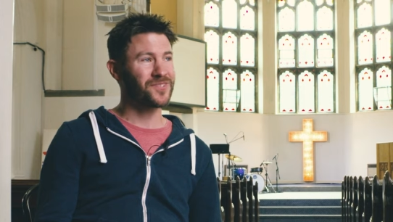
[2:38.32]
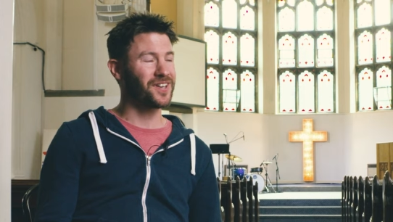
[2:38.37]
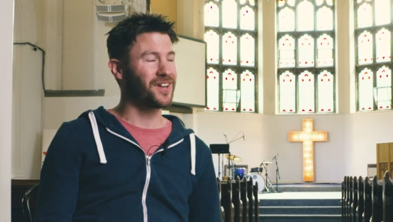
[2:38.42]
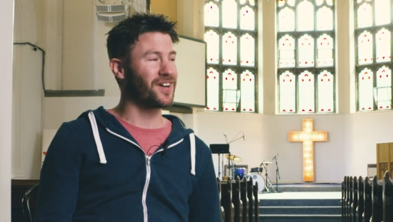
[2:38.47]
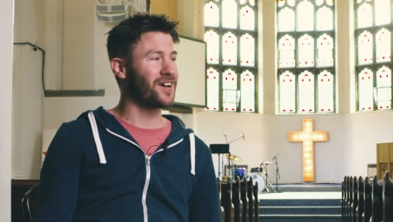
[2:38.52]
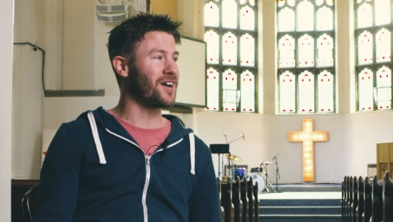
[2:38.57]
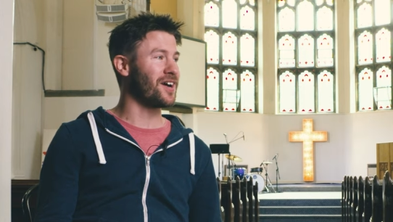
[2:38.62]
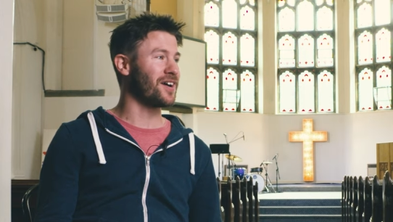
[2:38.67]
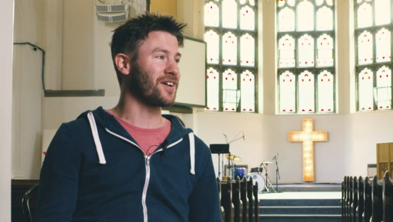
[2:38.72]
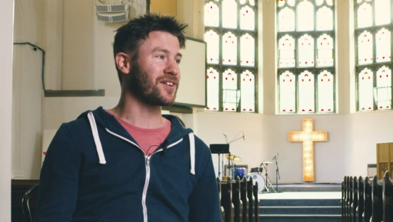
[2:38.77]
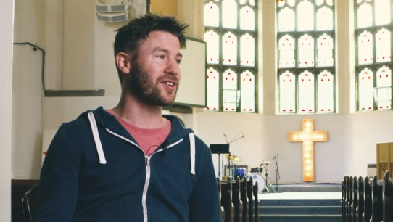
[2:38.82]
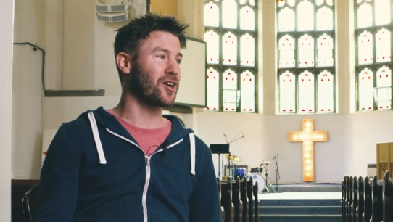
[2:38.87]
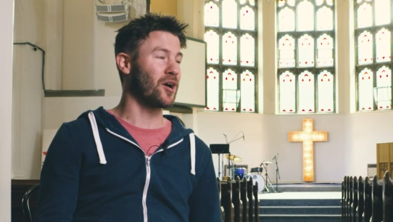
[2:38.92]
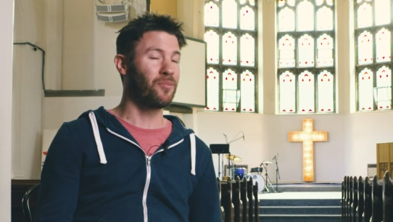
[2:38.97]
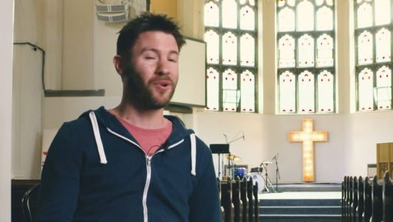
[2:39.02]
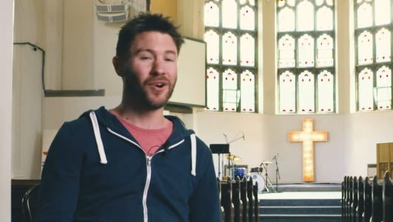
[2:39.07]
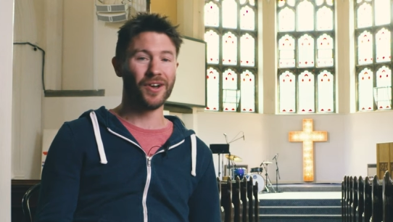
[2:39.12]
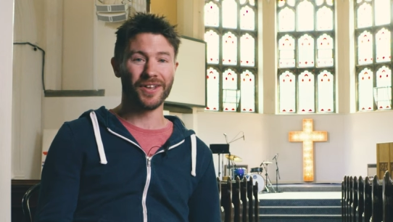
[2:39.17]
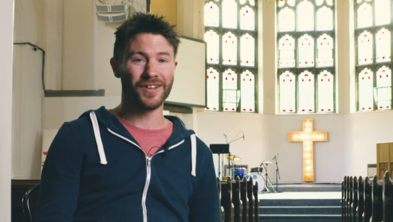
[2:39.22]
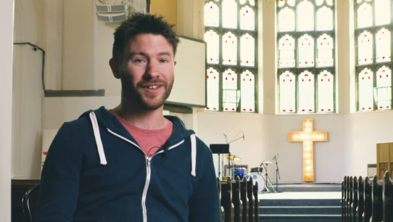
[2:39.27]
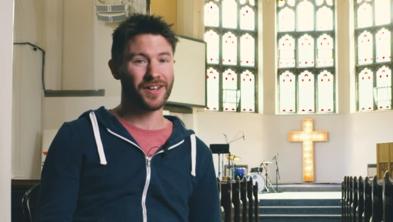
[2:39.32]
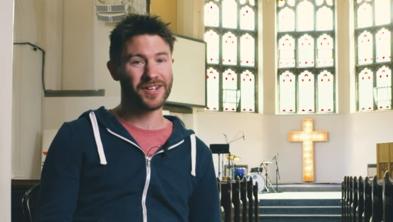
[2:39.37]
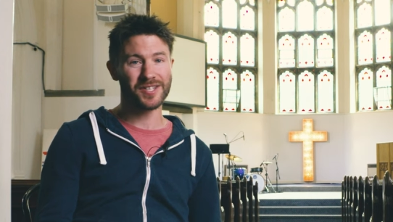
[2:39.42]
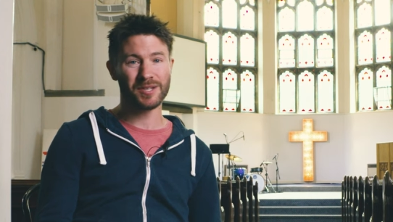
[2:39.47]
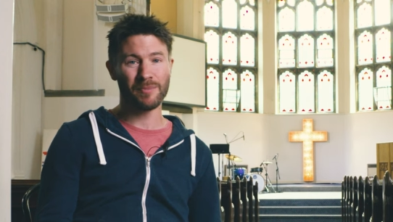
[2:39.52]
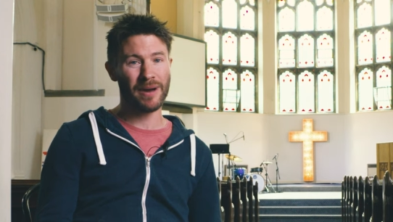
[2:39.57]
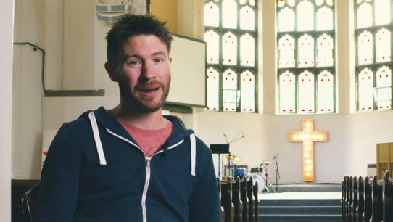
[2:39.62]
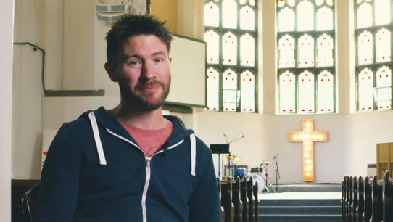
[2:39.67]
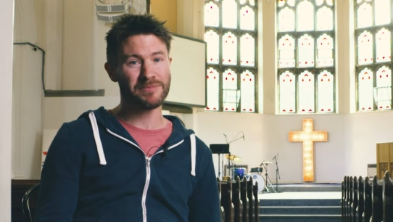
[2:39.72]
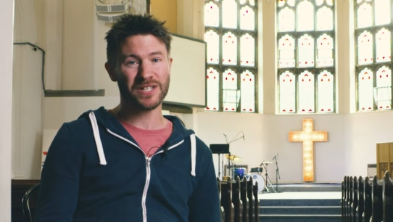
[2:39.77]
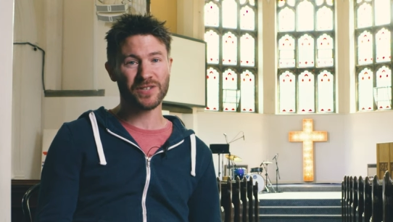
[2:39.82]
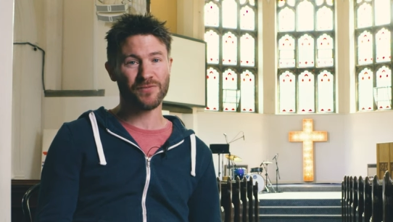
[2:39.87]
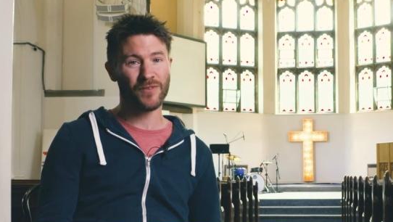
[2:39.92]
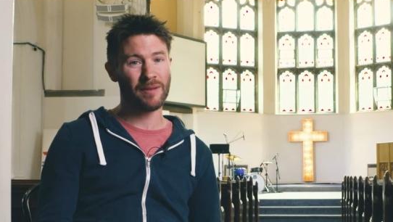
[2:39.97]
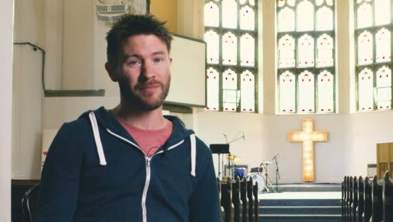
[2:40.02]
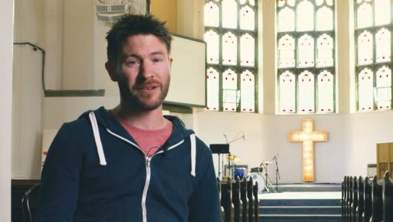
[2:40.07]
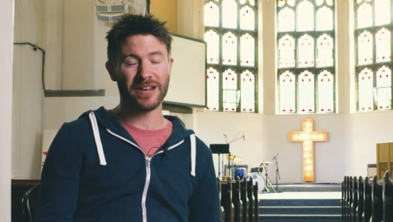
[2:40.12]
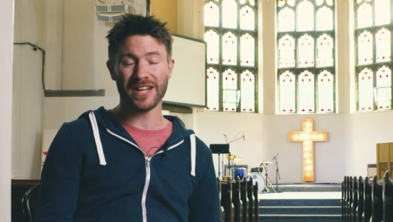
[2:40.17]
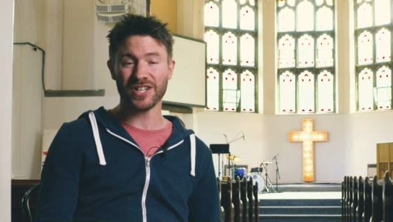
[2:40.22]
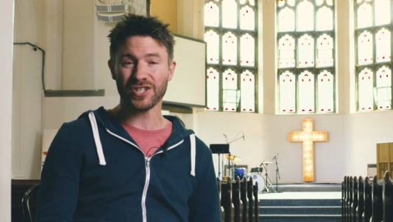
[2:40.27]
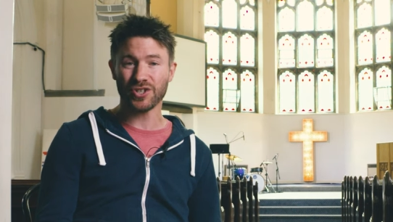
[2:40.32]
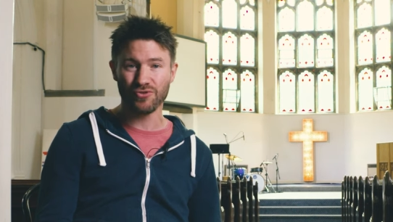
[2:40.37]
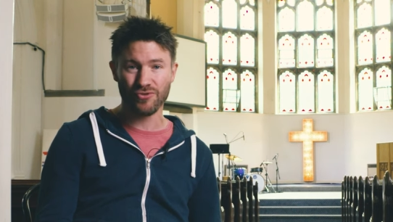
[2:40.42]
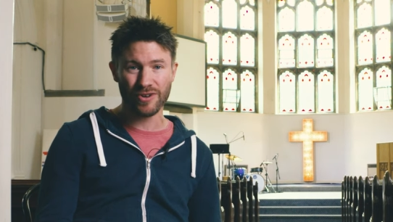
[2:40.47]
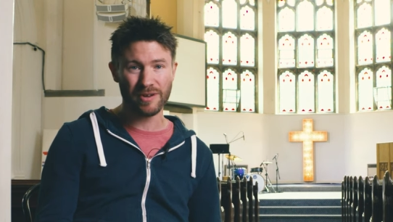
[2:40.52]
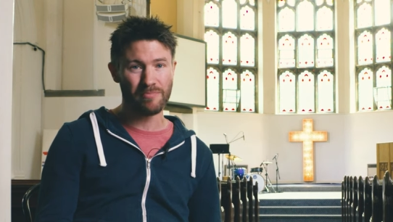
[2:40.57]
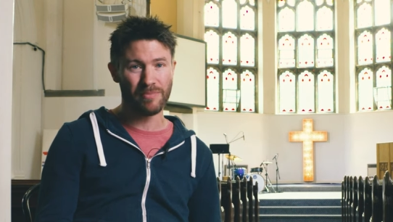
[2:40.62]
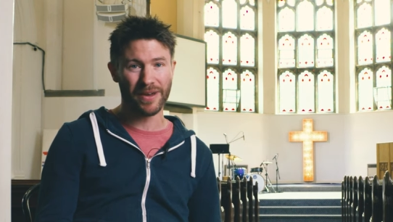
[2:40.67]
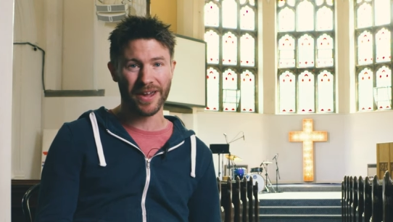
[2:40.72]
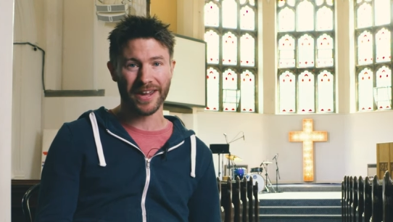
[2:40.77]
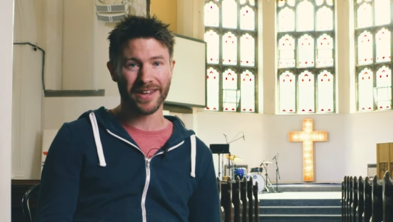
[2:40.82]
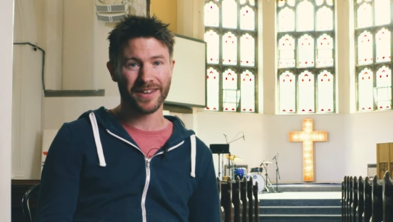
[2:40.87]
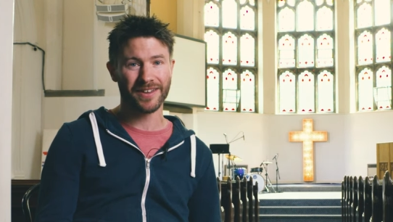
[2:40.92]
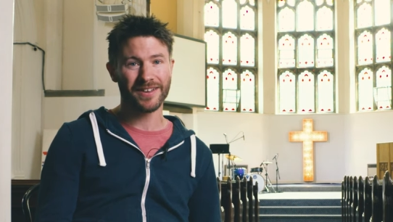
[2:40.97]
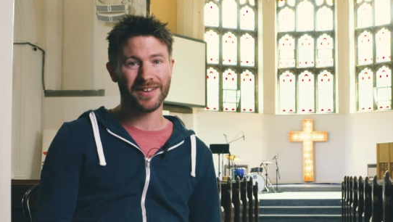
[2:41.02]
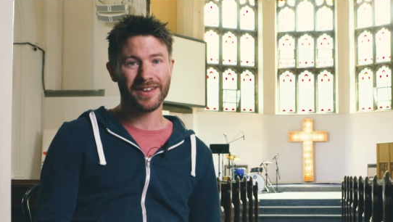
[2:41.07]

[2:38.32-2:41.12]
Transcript: Ah, come on. As a Baptist family, let's dream big.